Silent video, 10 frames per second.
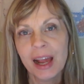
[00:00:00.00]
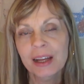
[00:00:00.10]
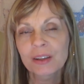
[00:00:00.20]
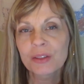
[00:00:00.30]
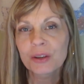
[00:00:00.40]

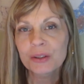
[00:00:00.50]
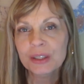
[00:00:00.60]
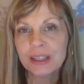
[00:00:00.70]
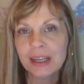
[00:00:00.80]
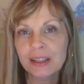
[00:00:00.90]
and on
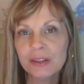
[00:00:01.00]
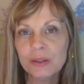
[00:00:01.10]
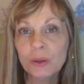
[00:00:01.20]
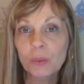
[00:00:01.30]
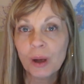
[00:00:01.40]
those days
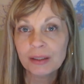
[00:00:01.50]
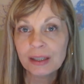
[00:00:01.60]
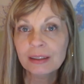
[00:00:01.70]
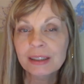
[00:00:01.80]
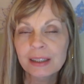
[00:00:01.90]
you'll want to
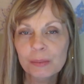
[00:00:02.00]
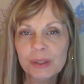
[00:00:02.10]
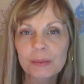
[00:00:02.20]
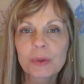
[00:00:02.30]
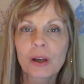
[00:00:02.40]
clean up
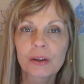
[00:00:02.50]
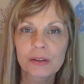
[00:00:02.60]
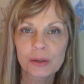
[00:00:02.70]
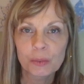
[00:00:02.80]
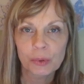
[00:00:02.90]
some
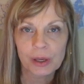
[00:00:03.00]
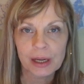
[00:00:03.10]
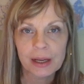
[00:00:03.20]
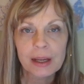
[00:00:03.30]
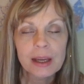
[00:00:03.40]
garden debris